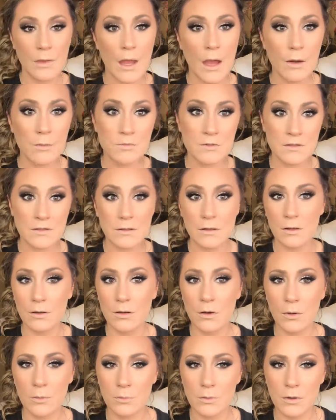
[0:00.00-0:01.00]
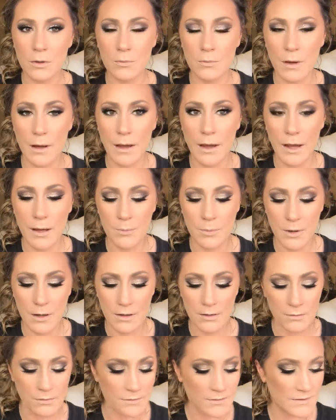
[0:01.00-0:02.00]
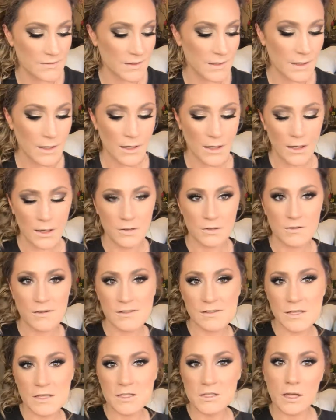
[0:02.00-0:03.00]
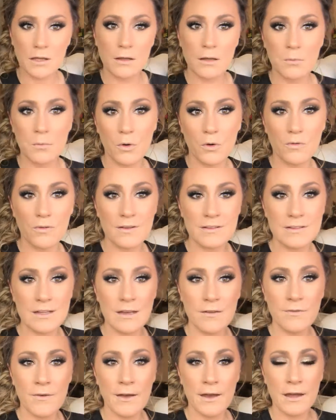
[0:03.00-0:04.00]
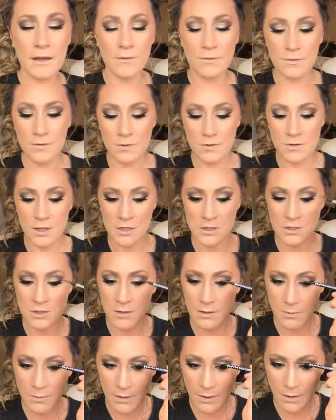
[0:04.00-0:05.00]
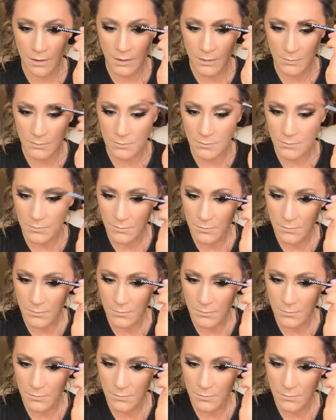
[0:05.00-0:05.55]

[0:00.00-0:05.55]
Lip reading: Now I'm I'm just going to comb through my eyebrows just to check them over, see if I have to touch them up.